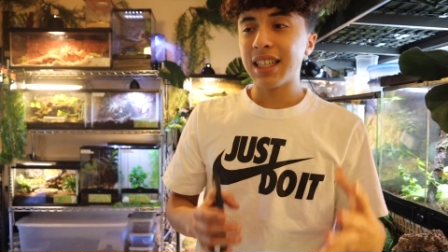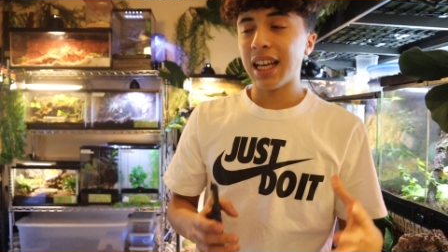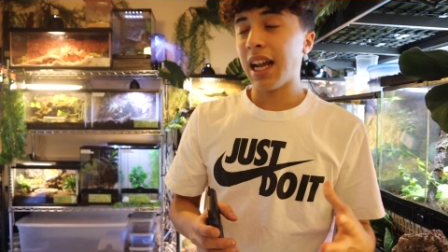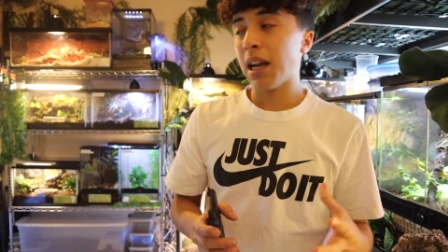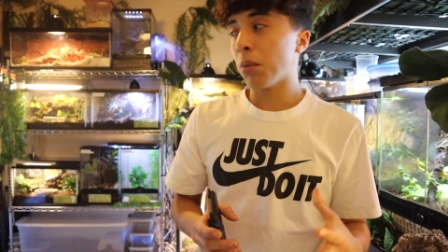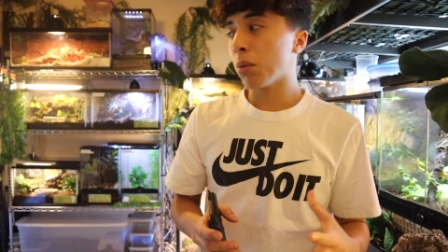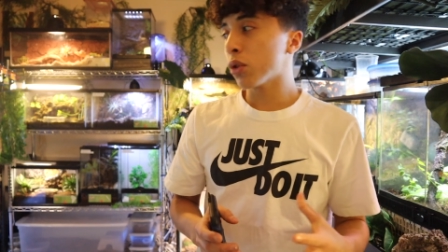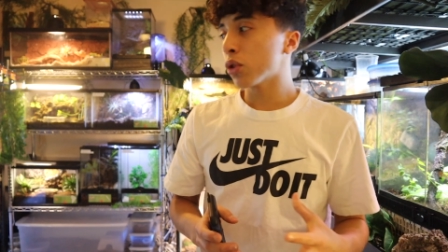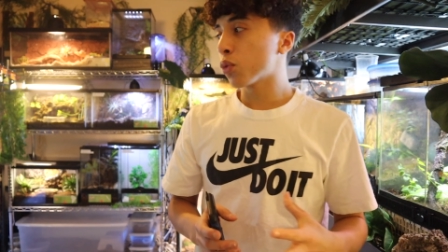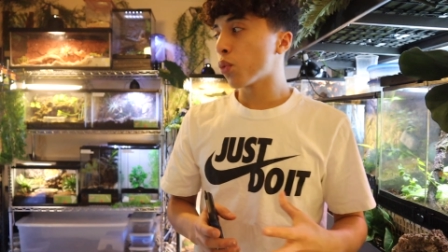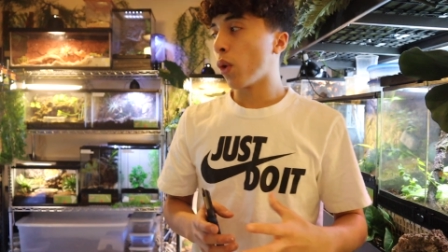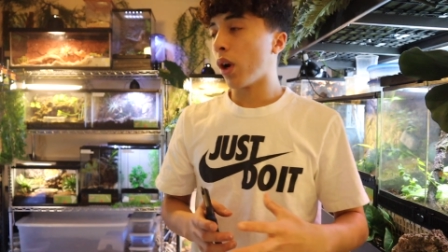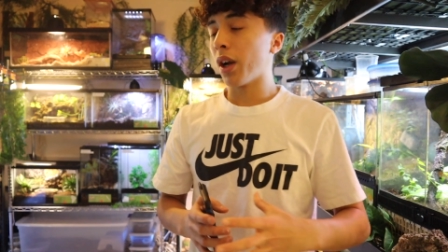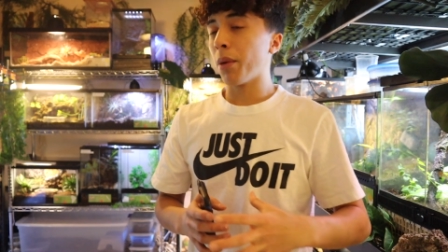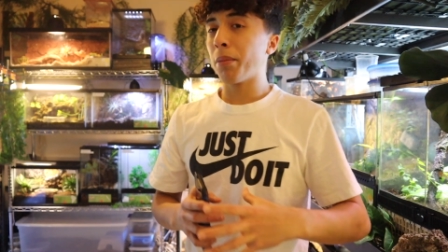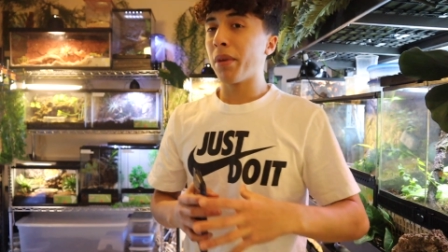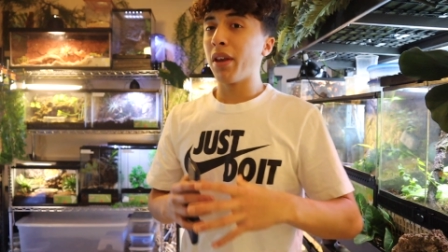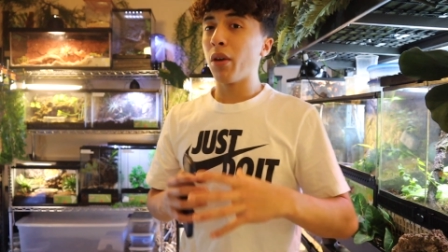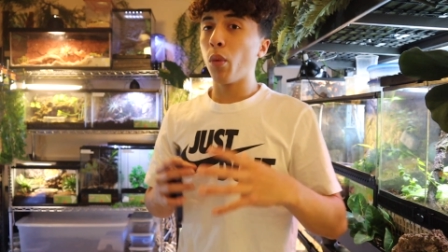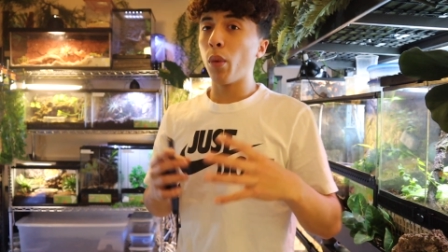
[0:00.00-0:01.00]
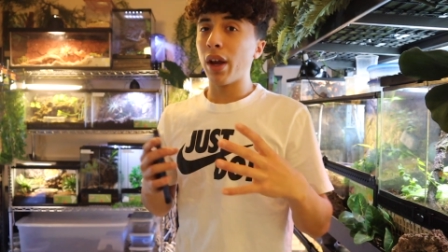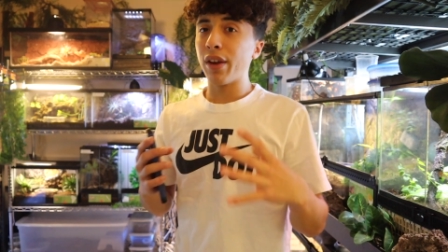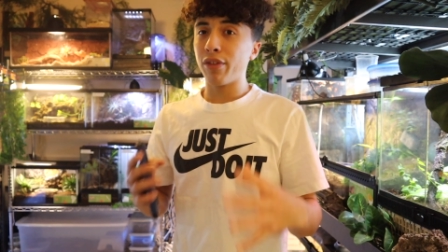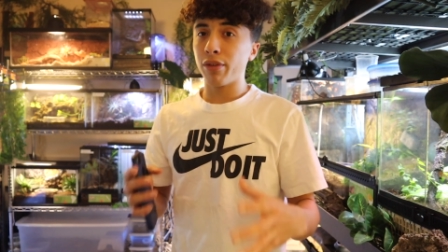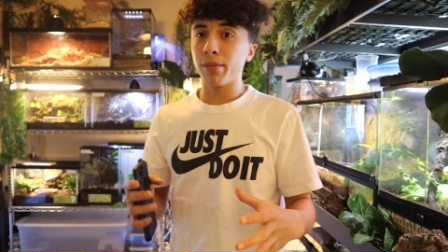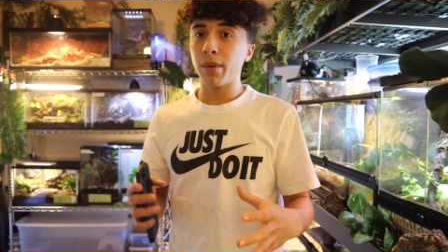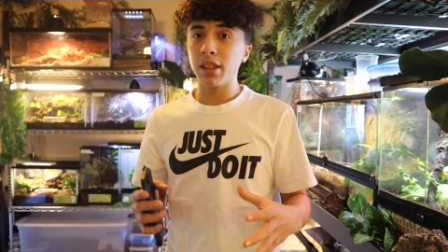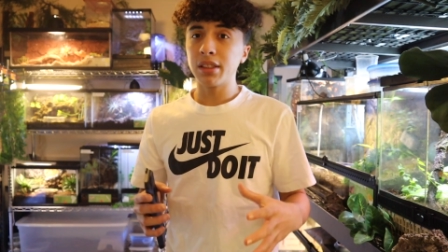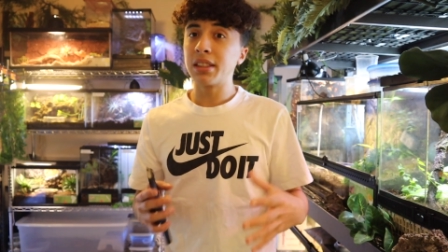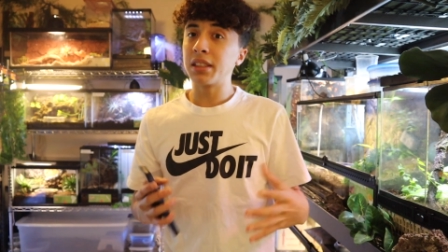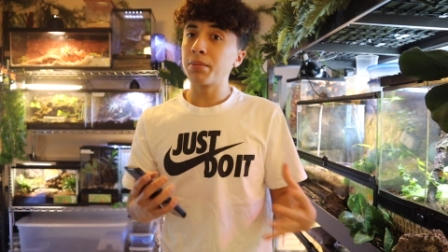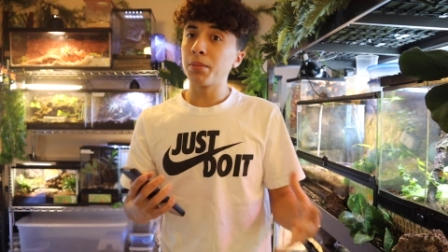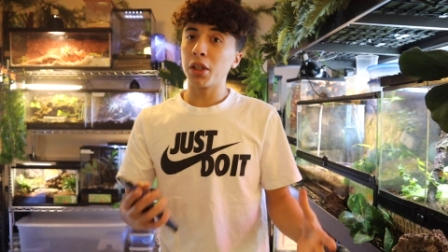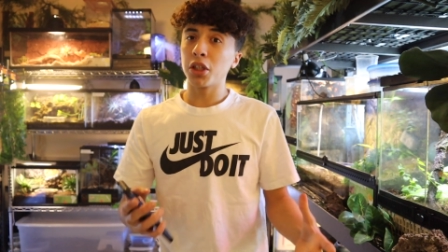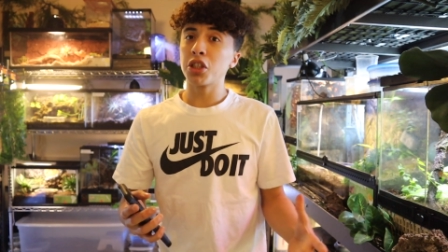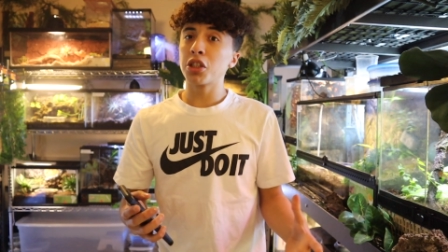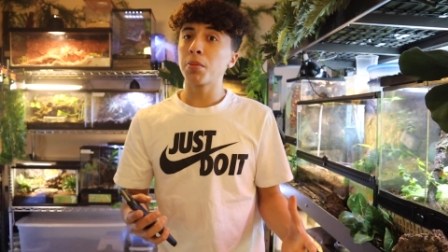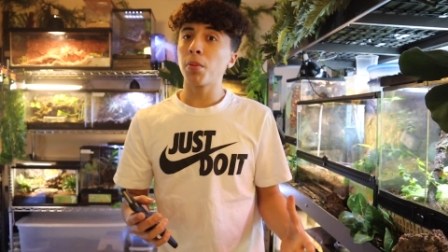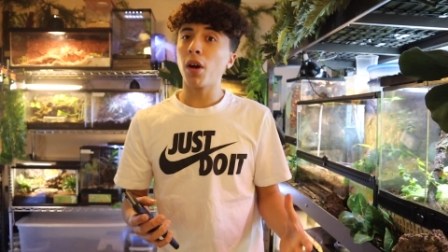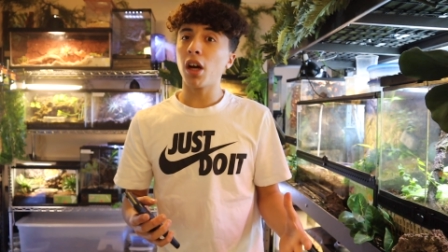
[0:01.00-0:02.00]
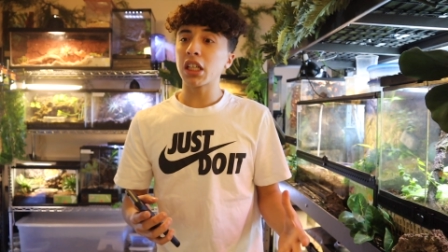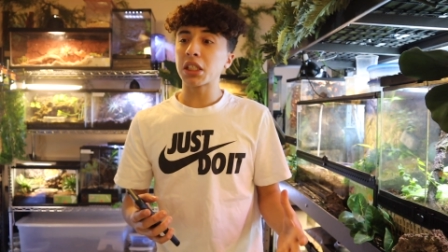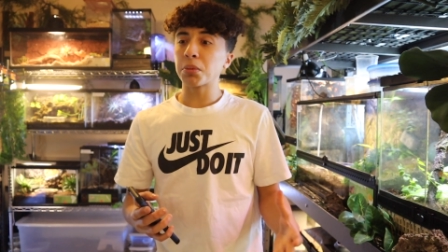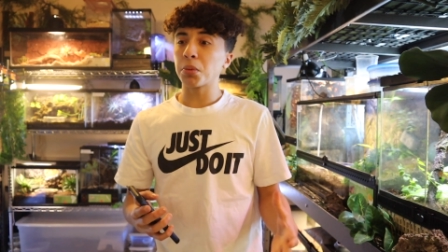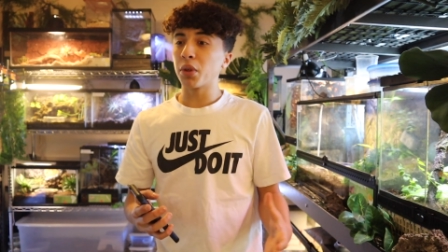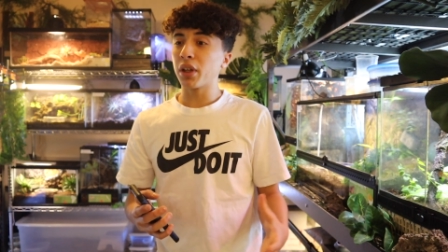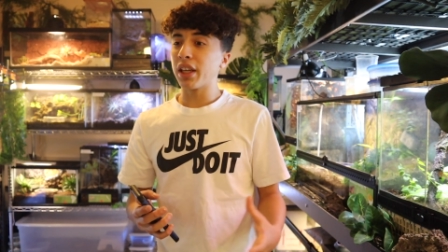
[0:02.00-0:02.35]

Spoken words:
animals want to be away from us as much as possible.